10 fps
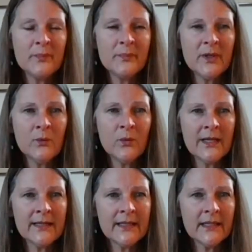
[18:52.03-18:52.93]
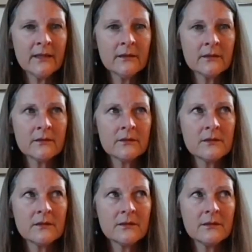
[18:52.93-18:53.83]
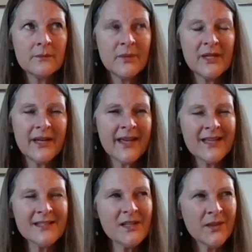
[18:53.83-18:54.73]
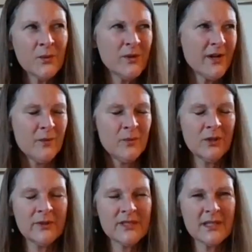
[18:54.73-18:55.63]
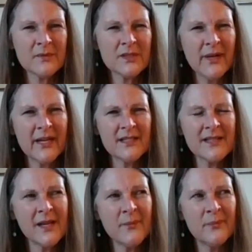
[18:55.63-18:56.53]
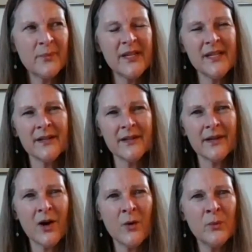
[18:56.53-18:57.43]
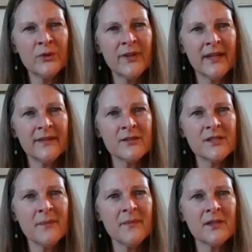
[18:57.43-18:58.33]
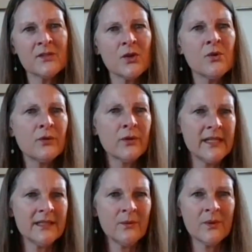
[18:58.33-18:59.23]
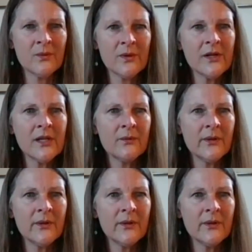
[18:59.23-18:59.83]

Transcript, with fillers: be willing, be, I guess the word humble always comes to mind. It's like being humble that there's something so great that we're working